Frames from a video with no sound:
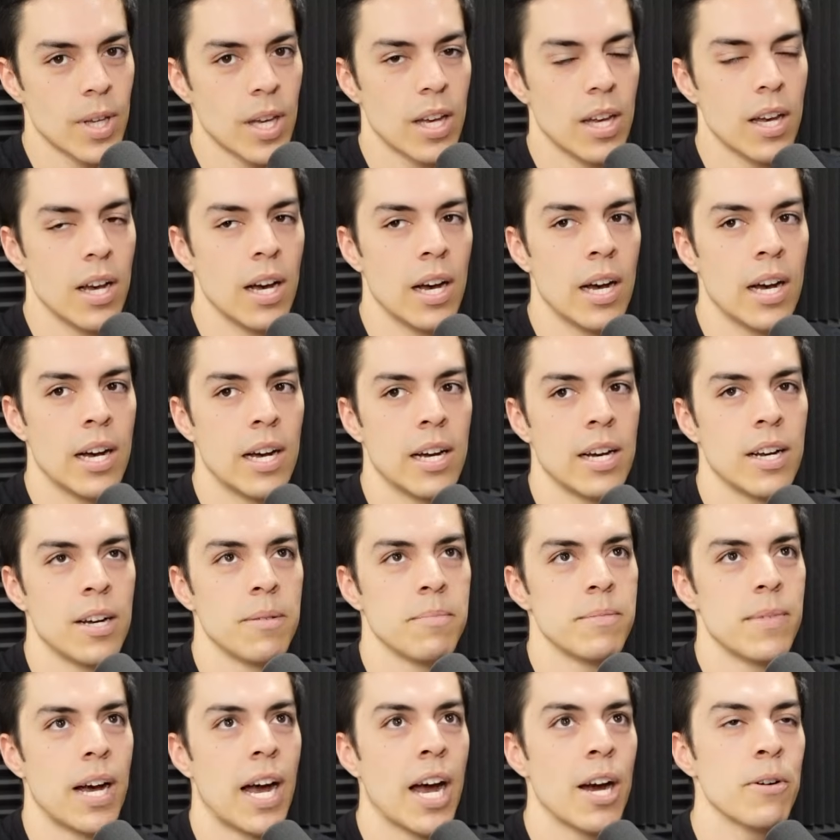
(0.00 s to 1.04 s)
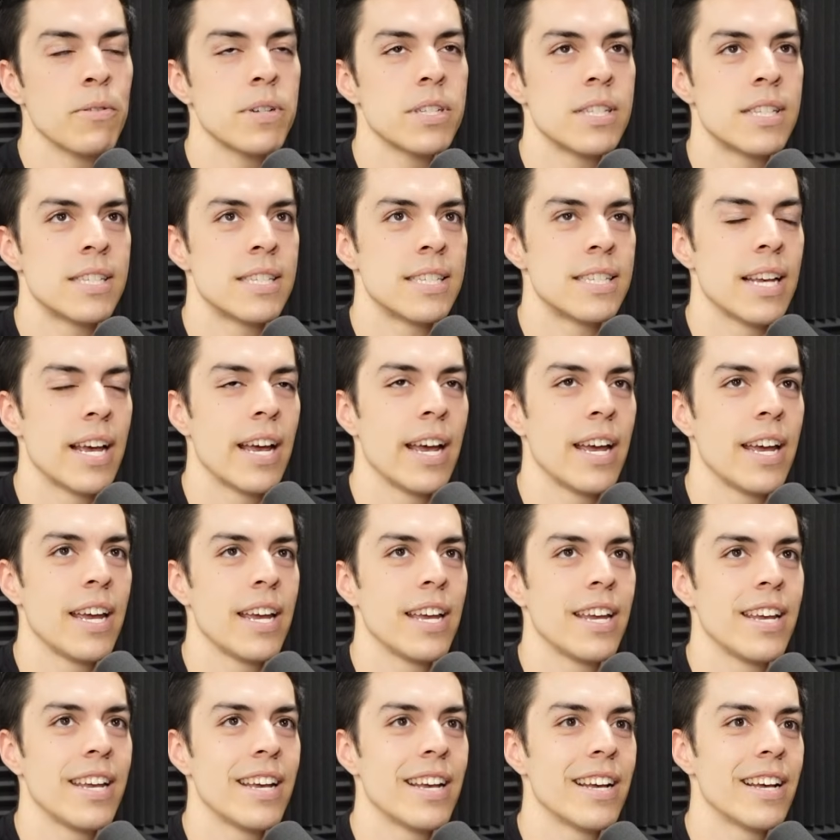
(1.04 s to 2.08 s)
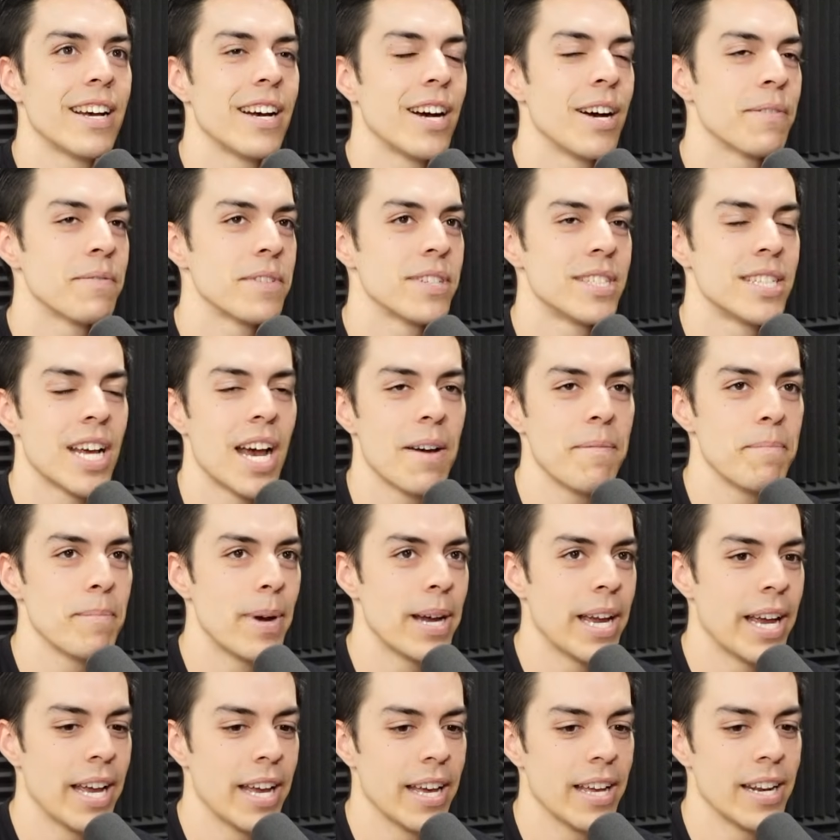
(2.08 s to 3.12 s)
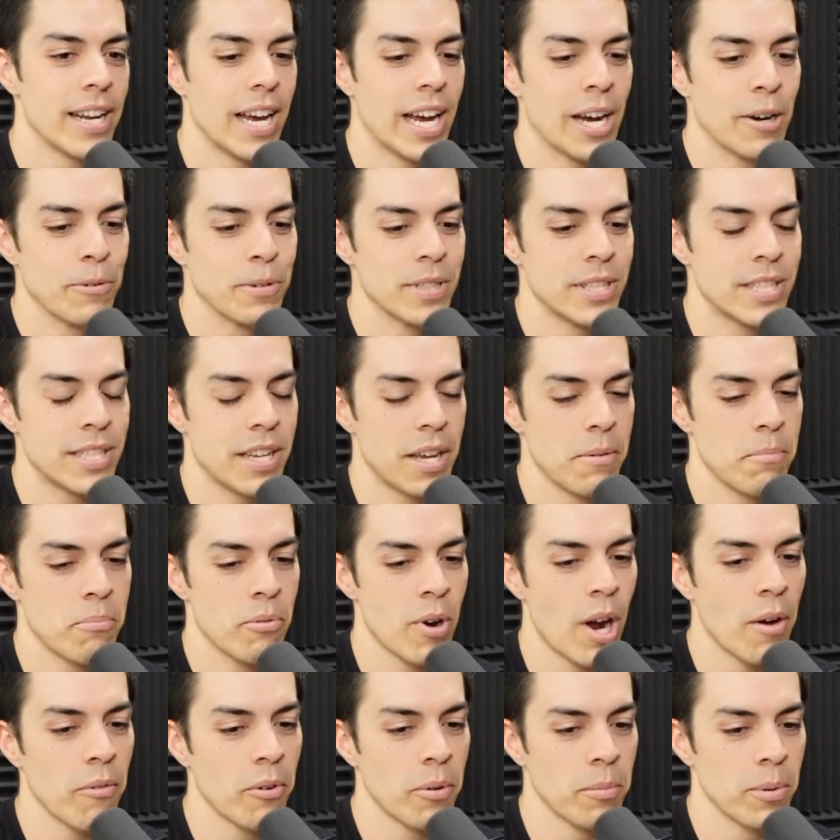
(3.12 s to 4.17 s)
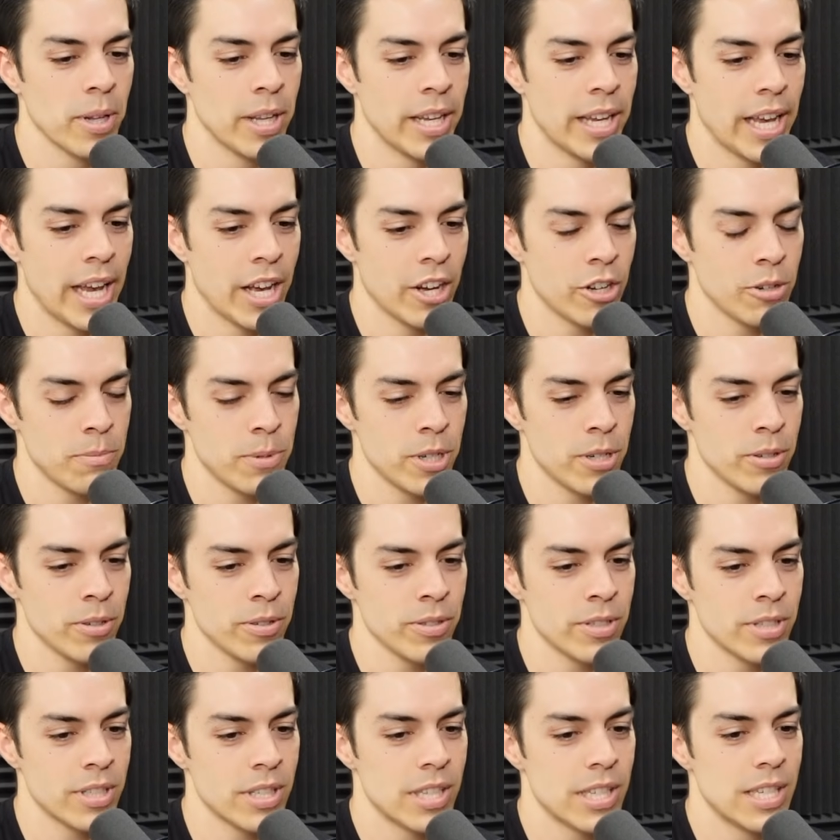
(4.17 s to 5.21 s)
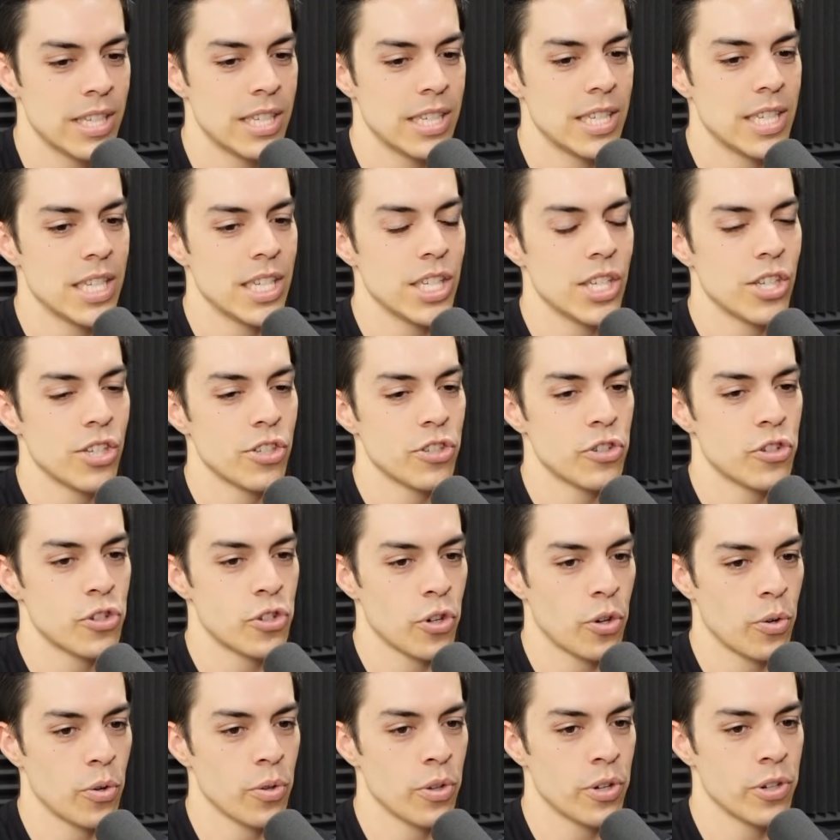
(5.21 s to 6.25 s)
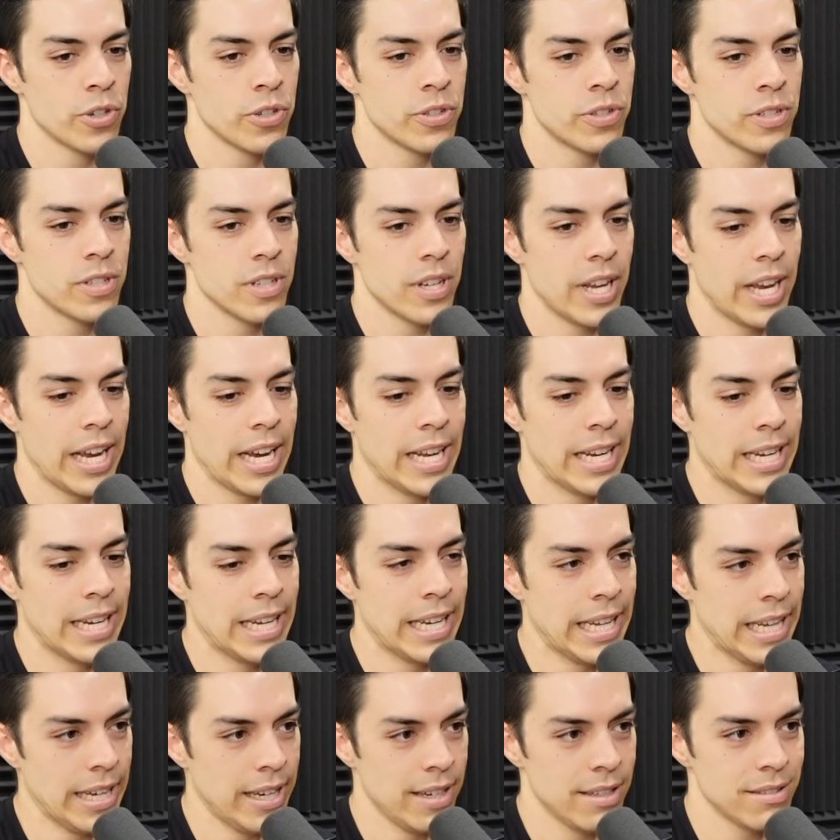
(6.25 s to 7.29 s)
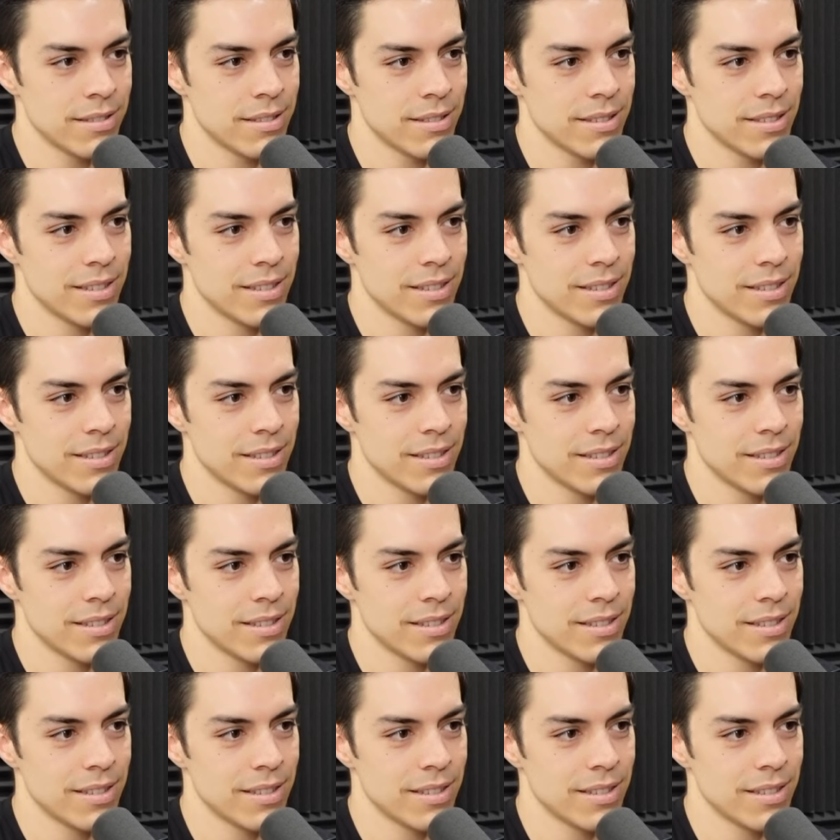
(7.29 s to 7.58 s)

I would say, off the top of my head, I would say probably elbows, shoulders, and knees.